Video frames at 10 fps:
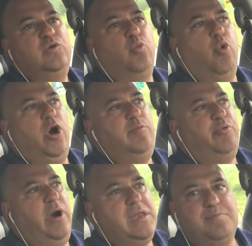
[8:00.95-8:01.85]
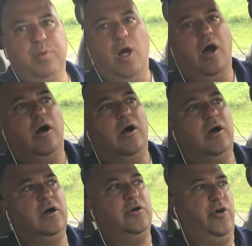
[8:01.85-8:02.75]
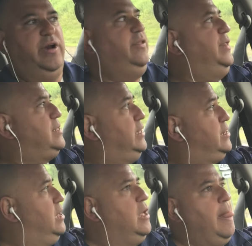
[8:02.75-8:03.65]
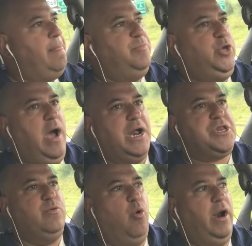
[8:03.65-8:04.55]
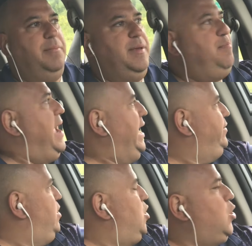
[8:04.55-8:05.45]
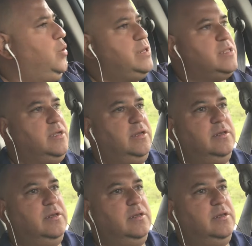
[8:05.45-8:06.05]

WordPress blog or any of these things. You actually want to be paying the hosting.